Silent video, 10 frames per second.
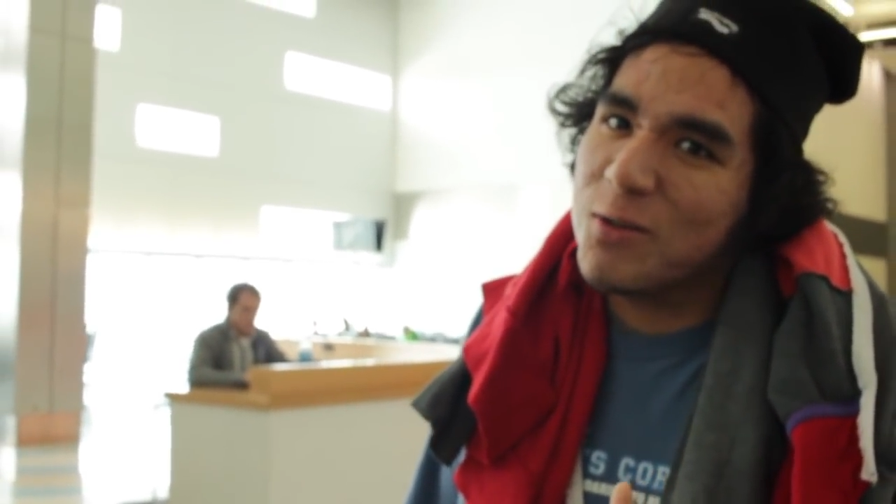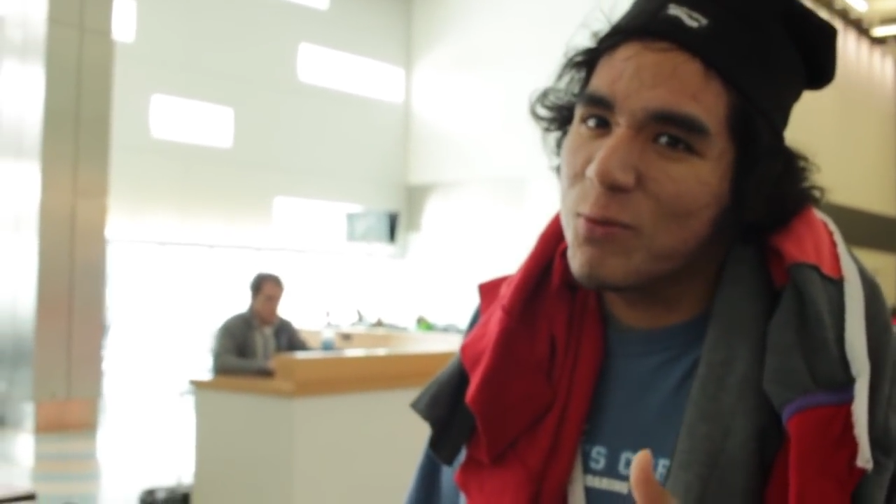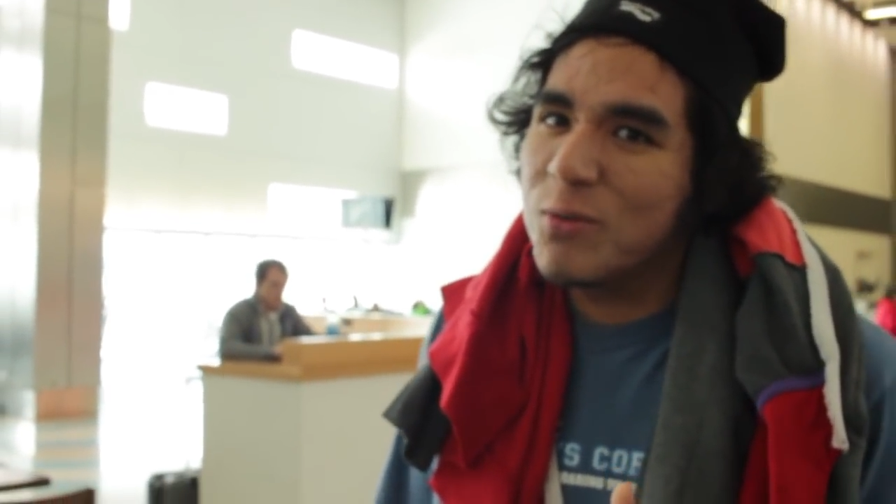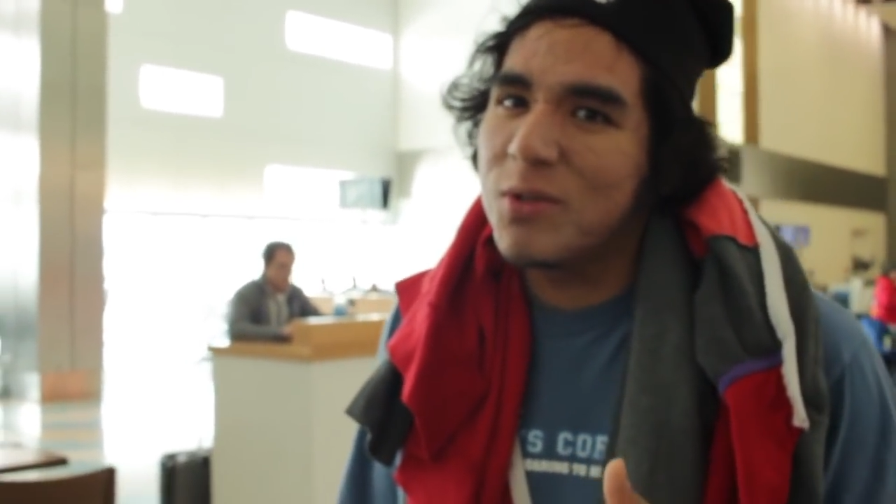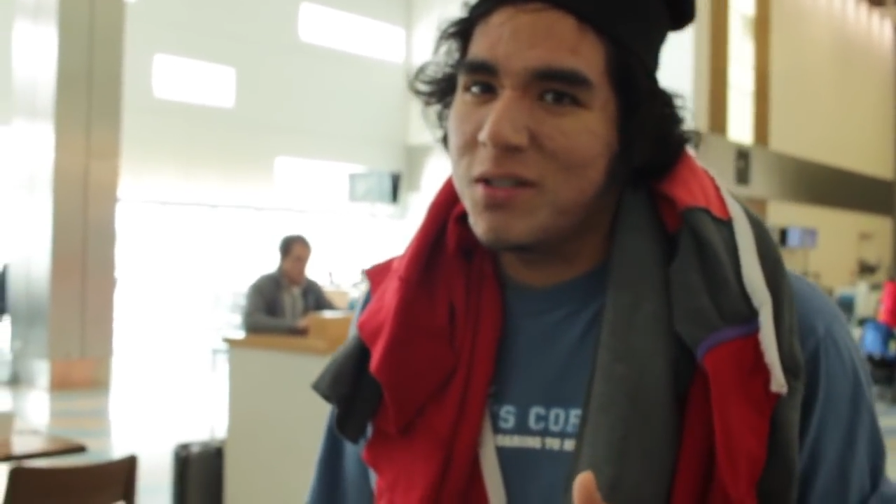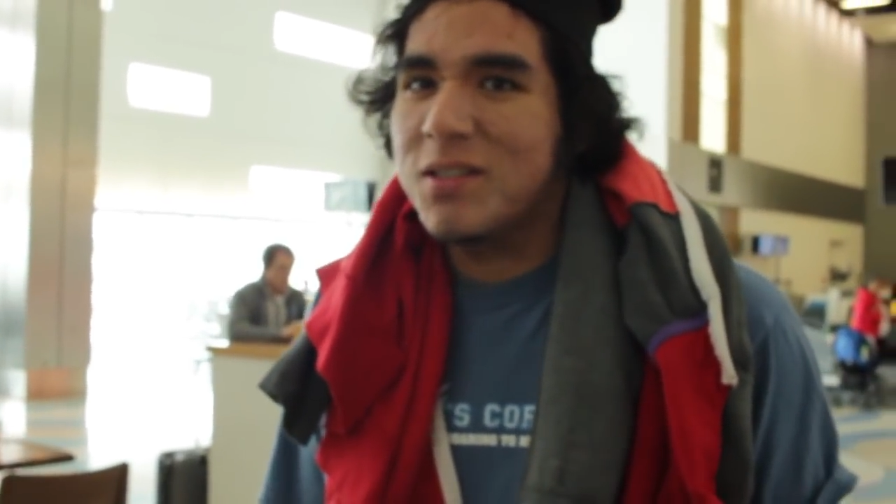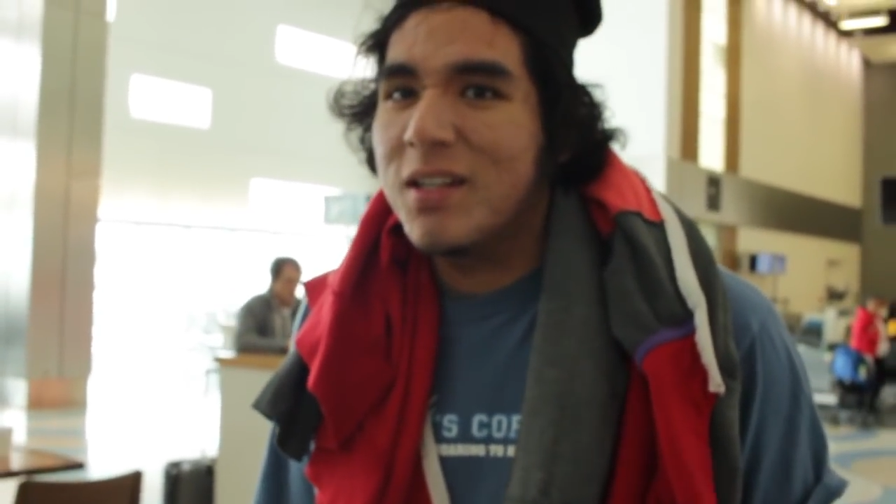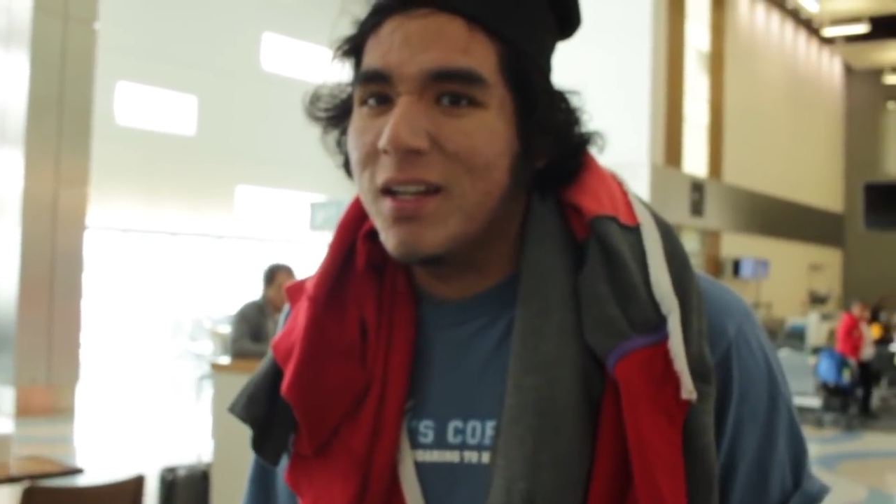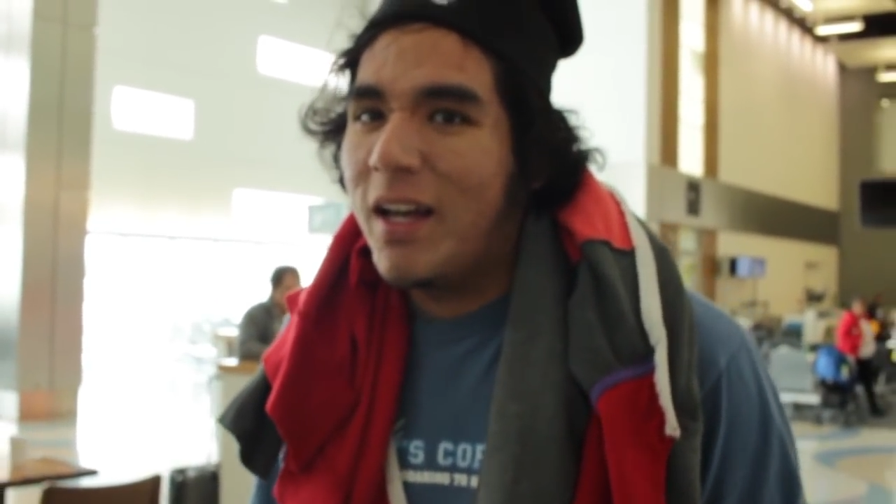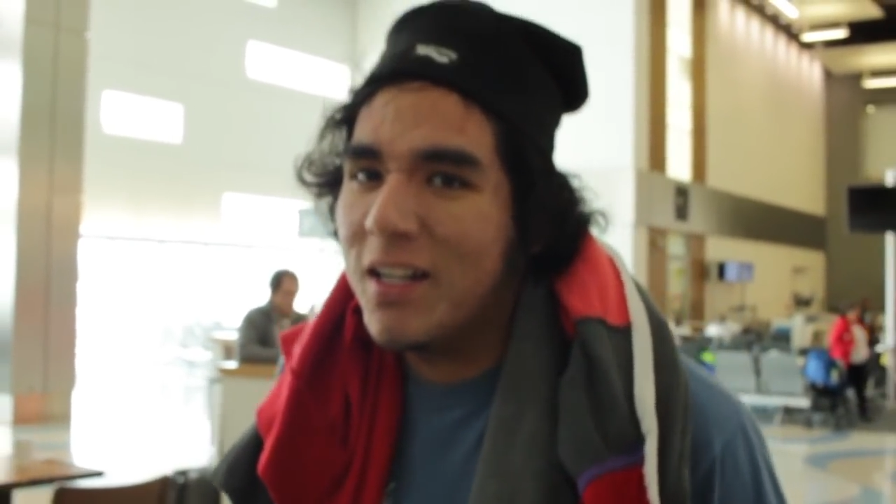rumors?
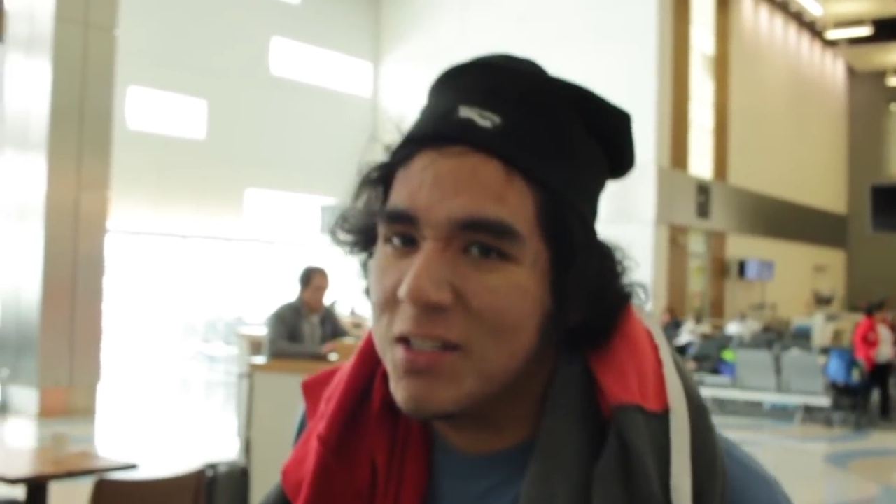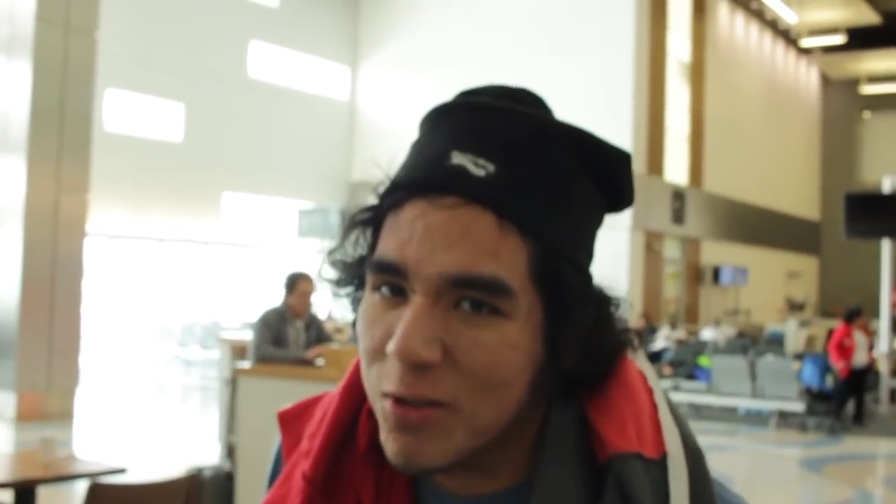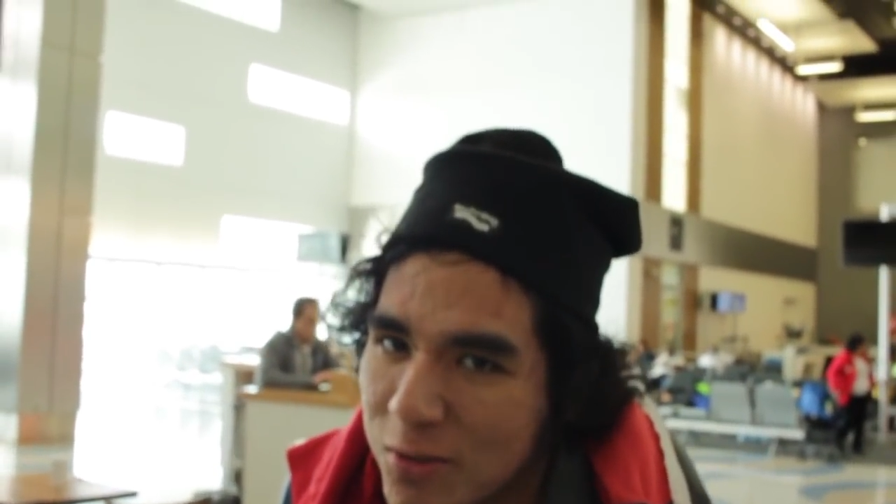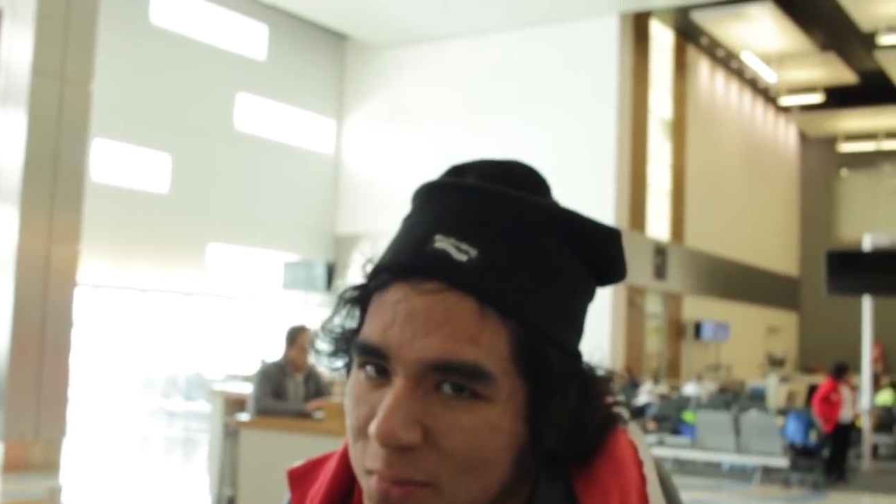And he told